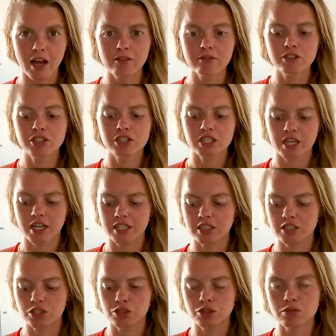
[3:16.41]
I would
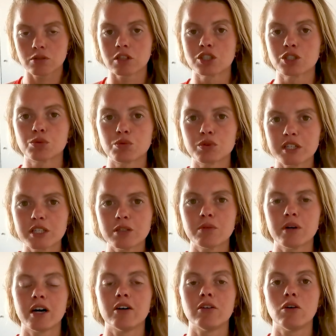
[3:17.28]
say the shoe works
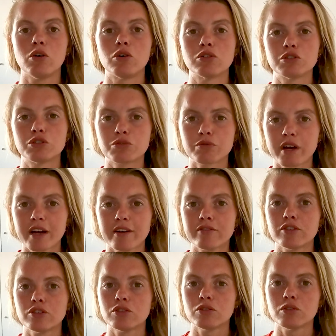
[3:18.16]
really well on
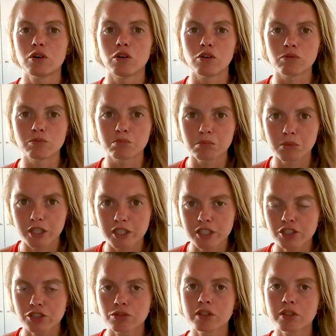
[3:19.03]
gravel, on muddy